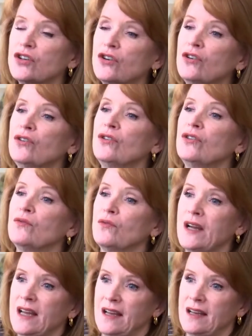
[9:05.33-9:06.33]
turn
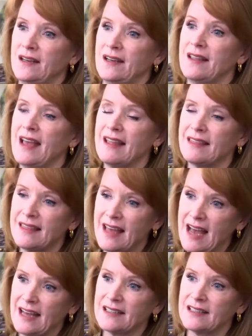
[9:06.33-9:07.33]
red at
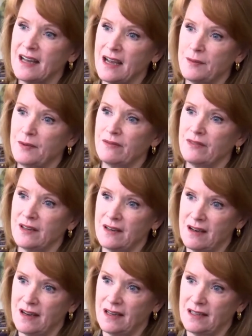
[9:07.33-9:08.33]
that time of the
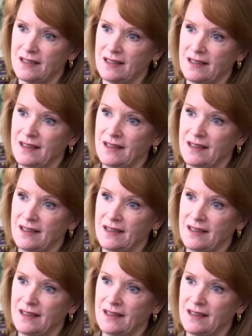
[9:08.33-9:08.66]
night